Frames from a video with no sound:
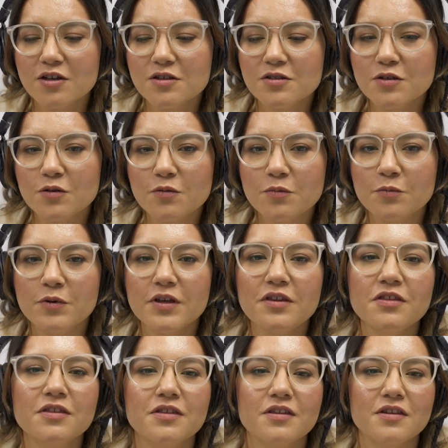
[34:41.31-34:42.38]
So
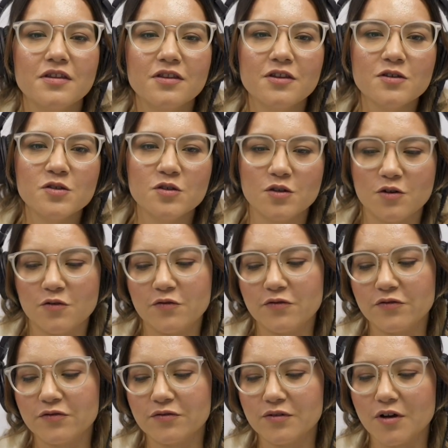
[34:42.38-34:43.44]
with the sort
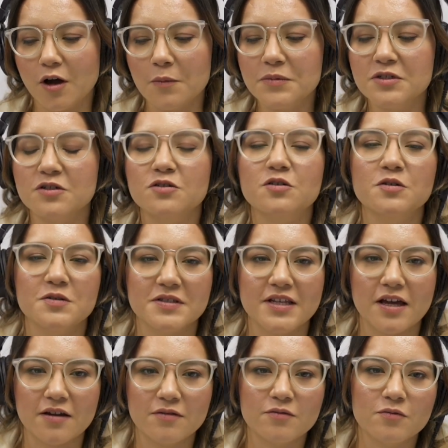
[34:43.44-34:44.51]
of obstacles
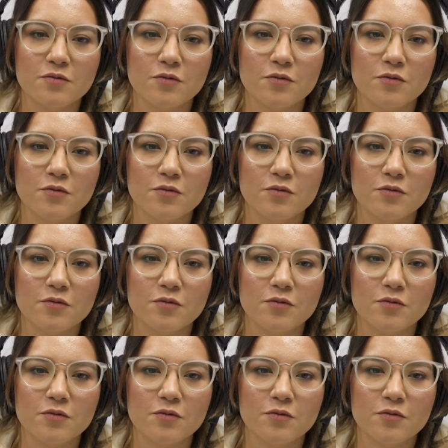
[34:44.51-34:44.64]
that